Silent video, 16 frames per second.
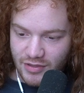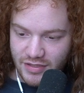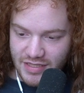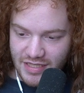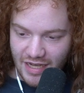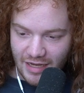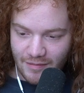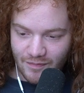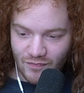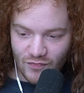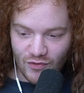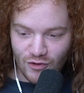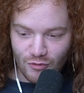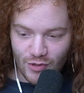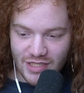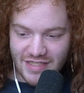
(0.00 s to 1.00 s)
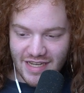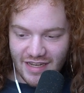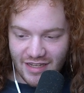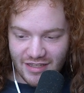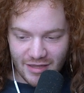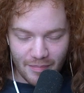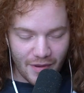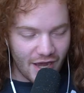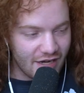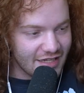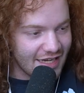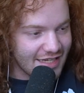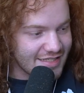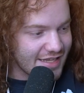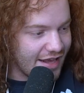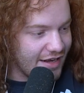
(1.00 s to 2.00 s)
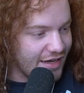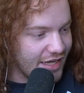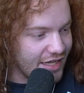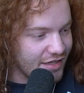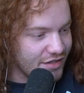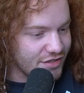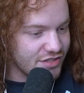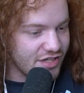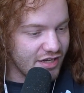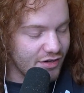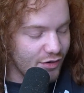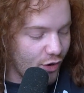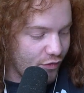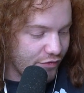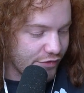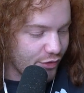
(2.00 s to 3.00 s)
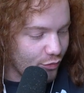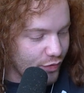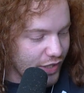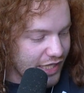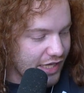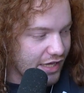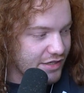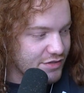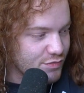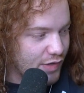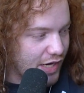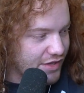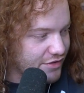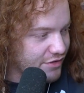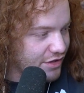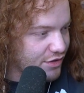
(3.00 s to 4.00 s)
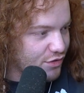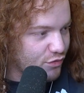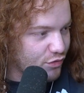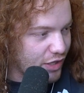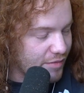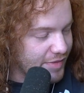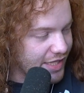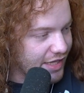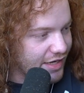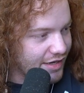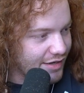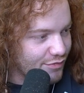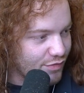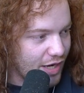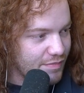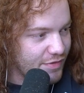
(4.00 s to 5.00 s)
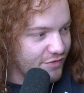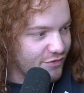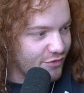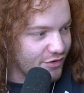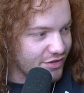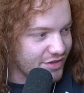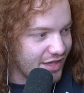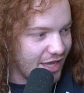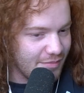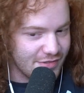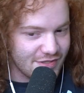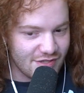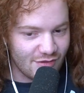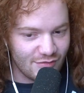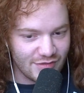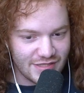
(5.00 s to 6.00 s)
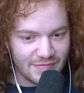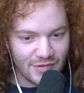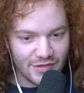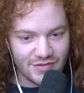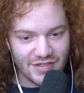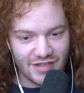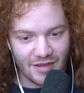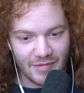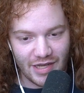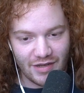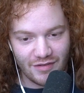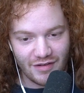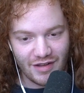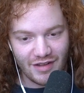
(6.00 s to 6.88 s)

good time. For once, I got the podcast editing done over the weekend rather than cramming it in right before the episode was supposed to come out.